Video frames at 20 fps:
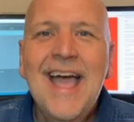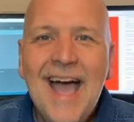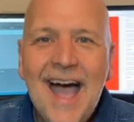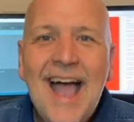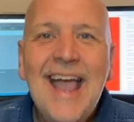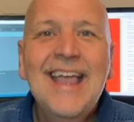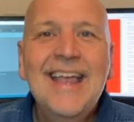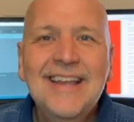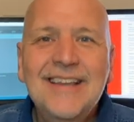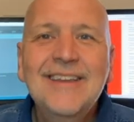
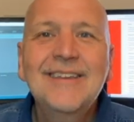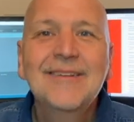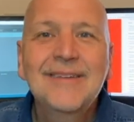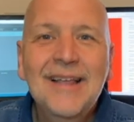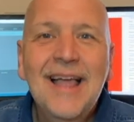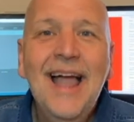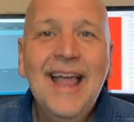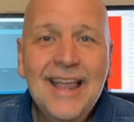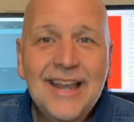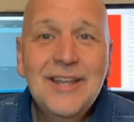I get
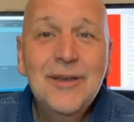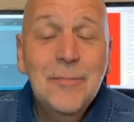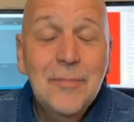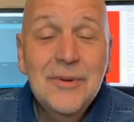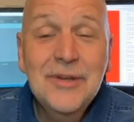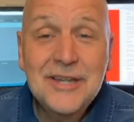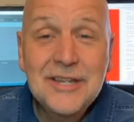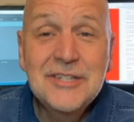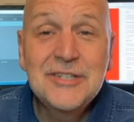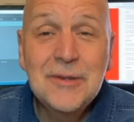to
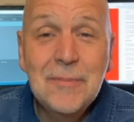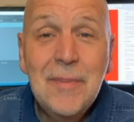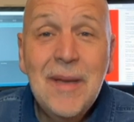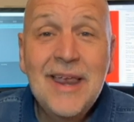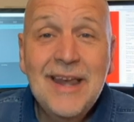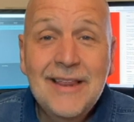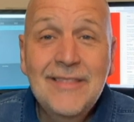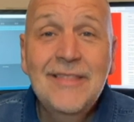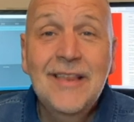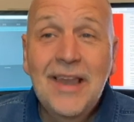
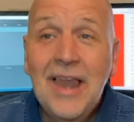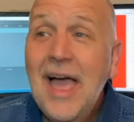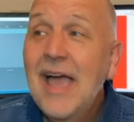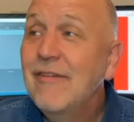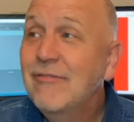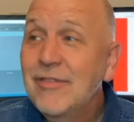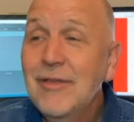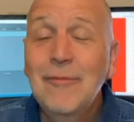participate in the life